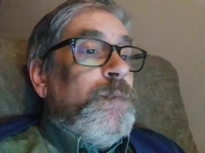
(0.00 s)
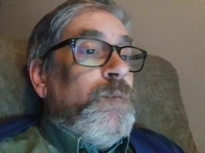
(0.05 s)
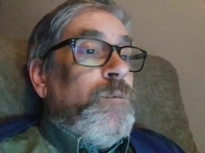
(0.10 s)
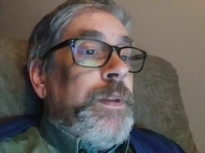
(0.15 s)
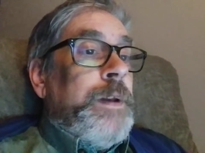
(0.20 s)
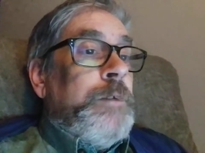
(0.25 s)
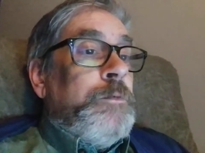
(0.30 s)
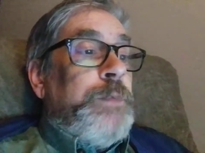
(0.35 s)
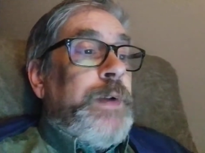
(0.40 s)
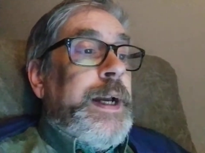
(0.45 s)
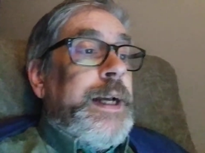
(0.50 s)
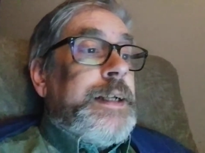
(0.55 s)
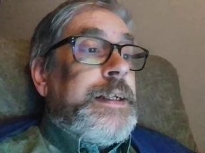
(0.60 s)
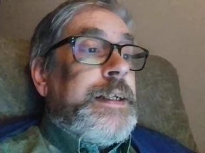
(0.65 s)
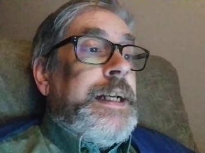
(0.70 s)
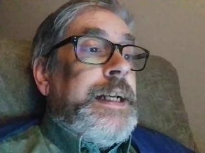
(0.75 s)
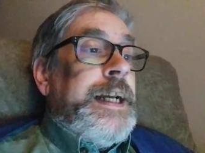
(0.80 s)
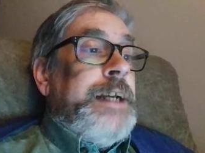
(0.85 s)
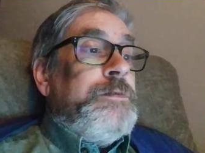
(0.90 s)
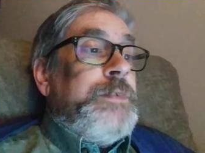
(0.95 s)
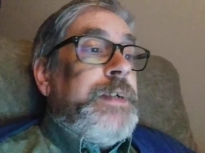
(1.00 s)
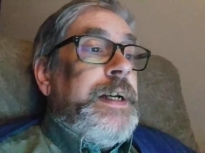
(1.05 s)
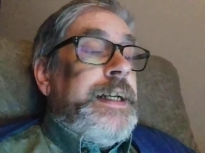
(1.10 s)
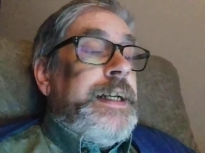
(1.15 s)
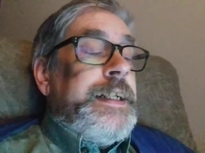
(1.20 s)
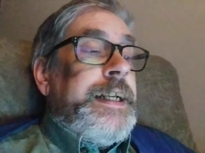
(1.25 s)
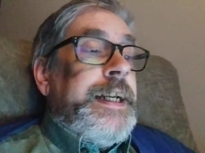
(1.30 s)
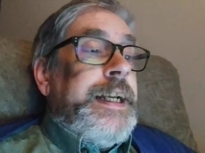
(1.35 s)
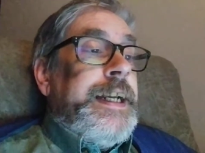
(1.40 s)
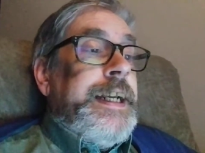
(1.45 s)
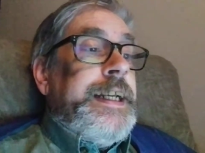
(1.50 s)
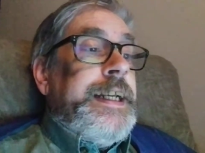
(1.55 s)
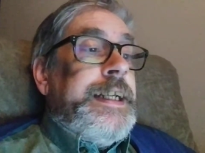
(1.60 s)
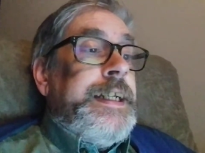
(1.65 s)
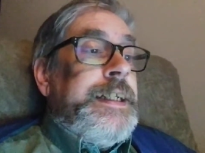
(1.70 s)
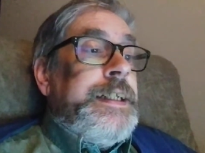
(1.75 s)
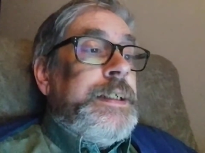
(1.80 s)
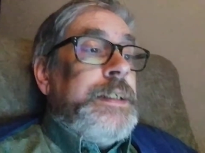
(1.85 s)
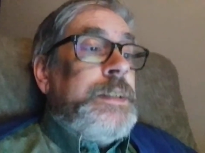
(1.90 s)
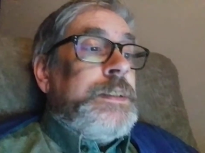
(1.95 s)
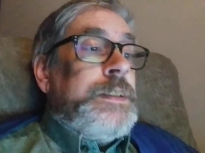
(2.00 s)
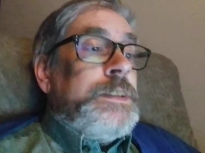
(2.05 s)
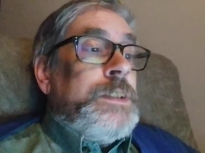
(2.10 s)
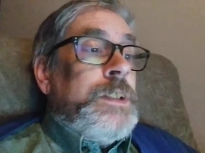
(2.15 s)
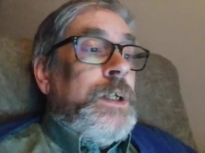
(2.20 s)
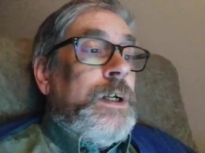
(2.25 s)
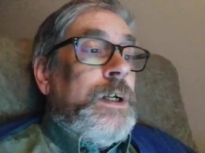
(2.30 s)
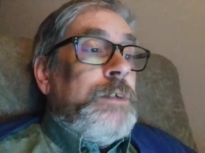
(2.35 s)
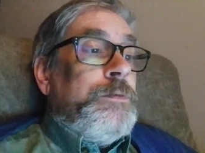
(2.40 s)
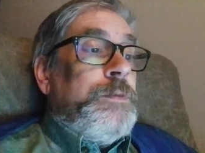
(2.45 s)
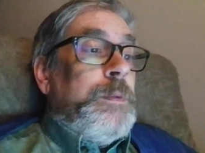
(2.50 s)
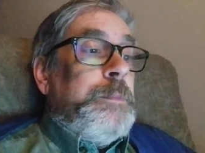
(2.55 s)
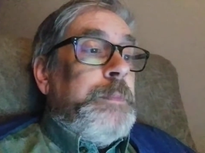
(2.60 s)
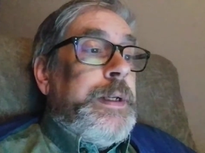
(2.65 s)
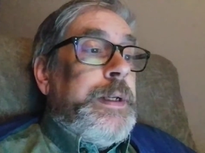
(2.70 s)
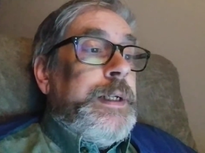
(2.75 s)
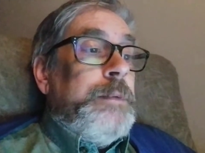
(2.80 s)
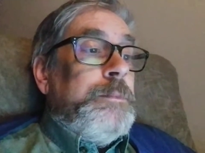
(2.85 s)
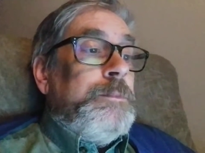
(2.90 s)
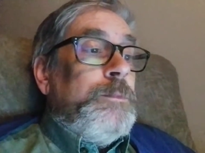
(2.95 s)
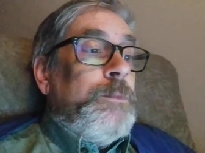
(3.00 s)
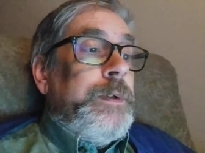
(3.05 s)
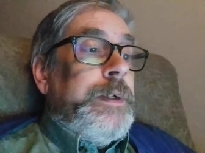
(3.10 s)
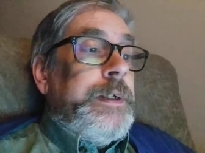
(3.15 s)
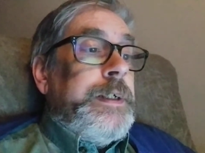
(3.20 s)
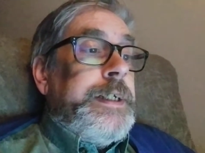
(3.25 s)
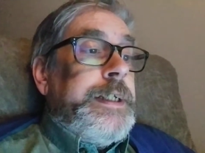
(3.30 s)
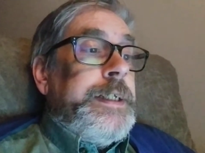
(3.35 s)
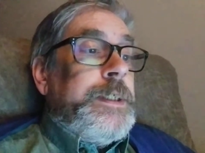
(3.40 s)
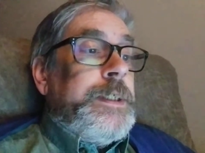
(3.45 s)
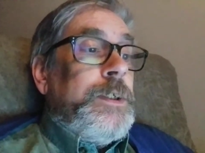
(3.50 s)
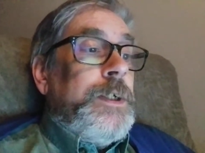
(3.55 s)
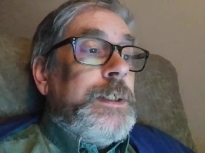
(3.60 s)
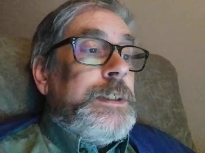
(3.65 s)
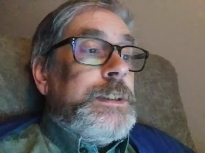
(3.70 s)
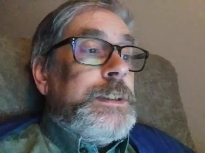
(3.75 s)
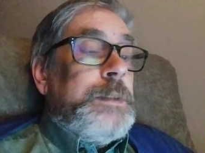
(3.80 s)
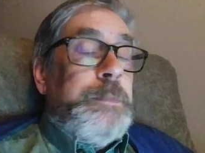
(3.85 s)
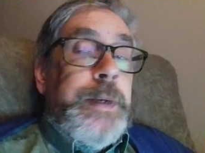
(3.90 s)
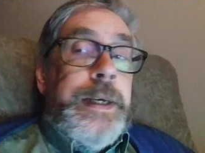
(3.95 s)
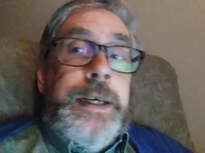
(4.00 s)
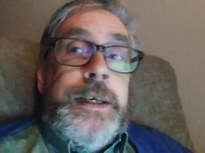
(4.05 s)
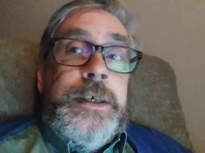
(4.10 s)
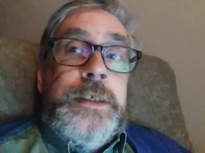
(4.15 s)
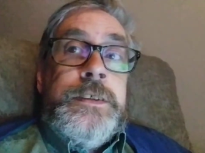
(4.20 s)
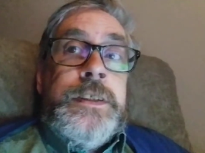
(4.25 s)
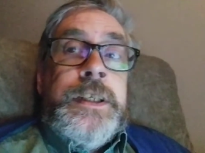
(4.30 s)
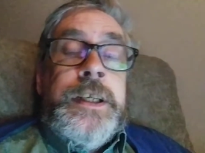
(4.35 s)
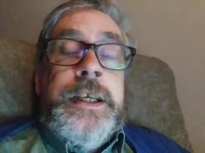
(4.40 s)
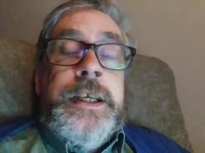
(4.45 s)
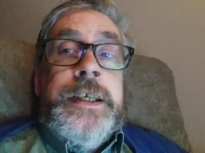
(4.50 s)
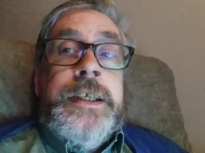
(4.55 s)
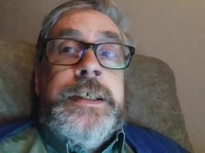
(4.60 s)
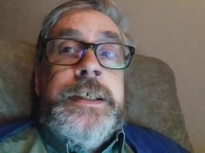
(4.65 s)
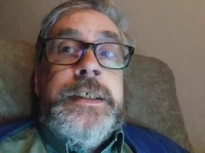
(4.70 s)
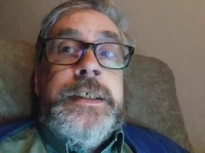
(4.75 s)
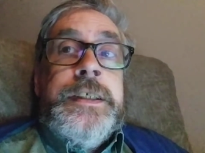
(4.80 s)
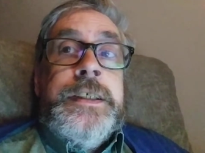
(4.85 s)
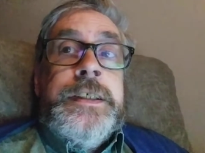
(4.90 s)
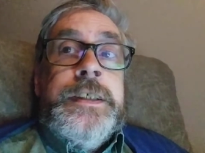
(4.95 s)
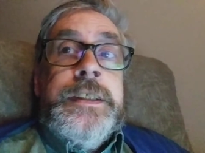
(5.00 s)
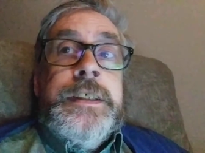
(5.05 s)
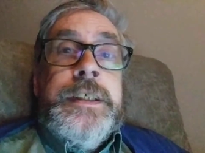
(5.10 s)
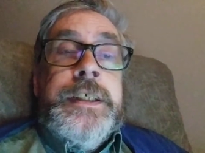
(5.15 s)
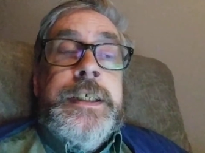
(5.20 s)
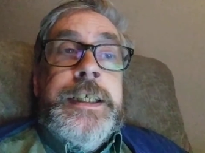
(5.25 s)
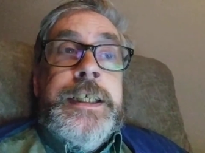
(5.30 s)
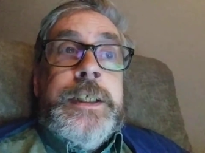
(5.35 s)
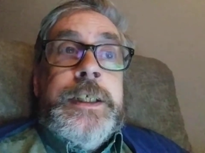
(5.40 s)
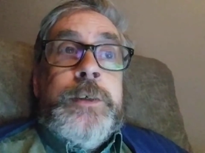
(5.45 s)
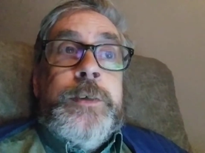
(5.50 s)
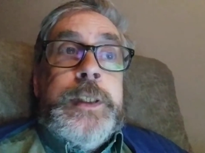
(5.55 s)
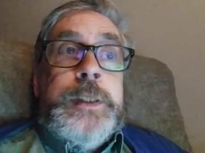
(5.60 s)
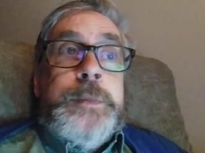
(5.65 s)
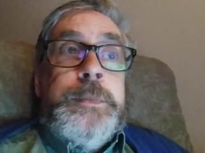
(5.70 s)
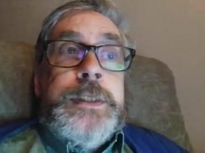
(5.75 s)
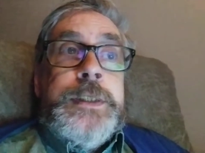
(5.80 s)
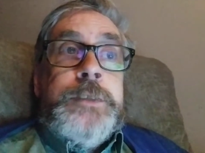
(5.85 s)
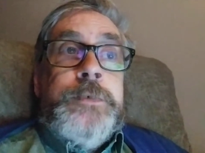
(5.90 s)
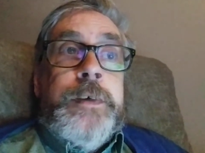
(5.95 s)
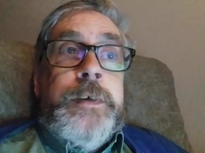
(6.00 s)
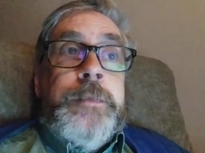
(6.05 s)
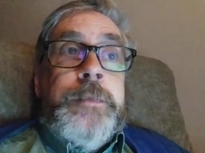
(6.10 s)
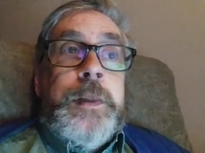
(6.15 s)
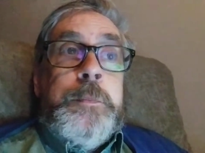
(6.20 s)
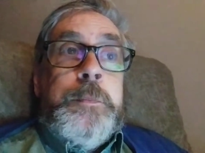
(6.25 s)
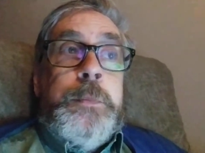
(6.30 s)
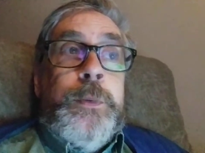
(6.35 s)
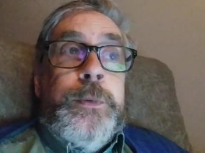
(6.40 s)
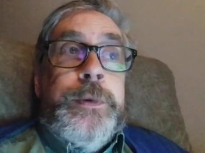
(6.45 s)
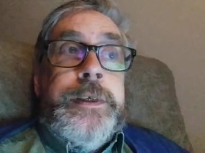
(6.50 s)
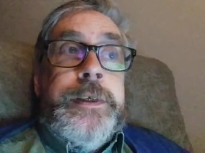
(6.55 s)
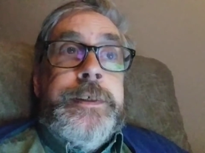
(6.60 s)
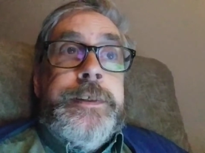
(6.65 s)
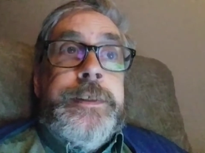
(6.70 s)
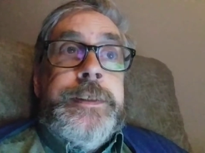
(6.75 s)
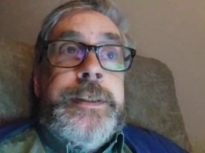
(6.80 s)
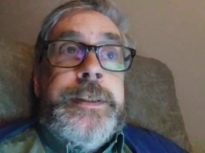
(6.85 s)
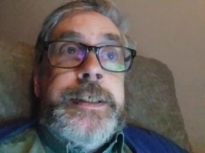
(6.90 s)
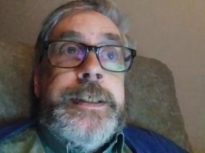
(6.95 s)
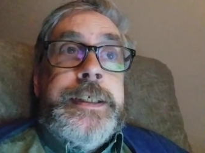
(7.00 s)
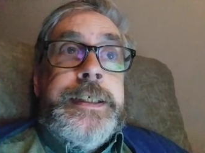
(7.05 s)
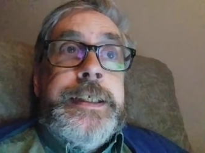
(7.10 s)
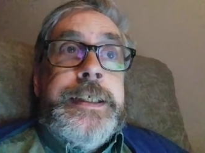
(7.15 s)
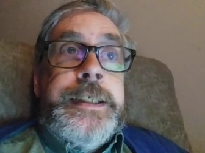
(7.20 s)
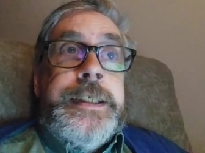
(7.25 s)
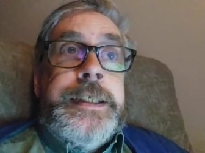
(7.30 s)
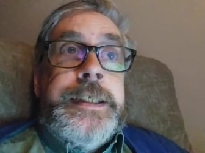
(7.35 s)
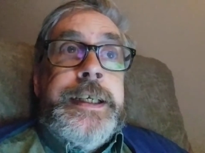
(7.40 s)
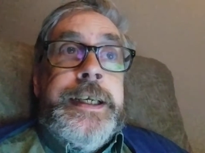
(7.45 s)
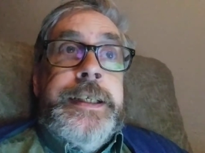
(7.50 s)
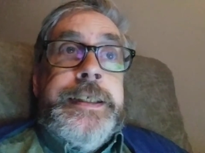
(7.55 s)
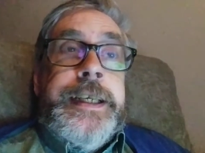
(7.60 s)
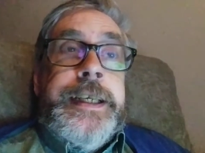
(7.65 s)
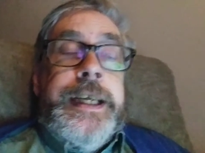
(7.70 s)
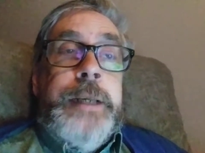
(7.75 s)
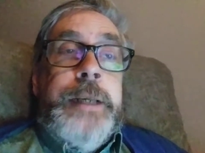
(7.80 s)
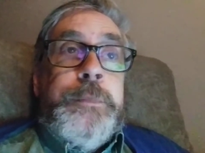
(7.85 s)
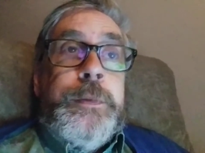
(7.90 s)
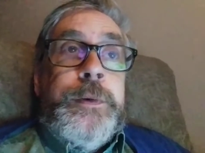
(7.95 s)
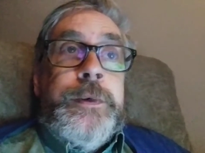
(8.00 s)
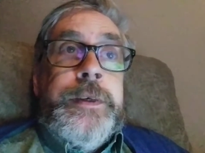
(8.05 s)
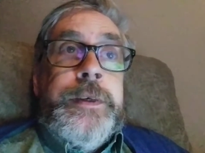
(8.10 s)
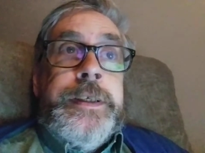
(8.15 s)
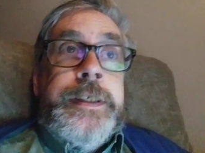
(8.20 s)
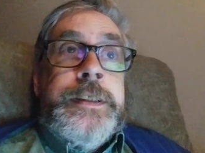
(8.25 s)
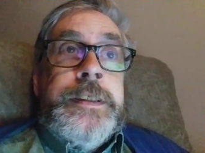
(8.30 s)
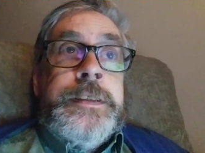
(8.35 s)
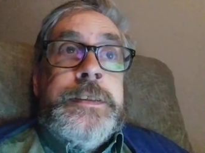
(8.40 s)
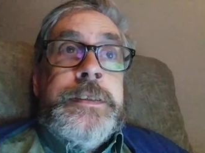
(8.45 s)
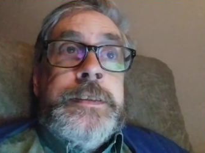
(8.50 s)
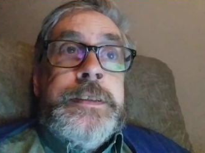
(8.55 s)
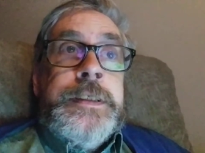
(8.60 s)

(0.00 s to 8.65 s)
In fact, I've got a song from him where he talks about uh, Christmas from the point of the innkeeper in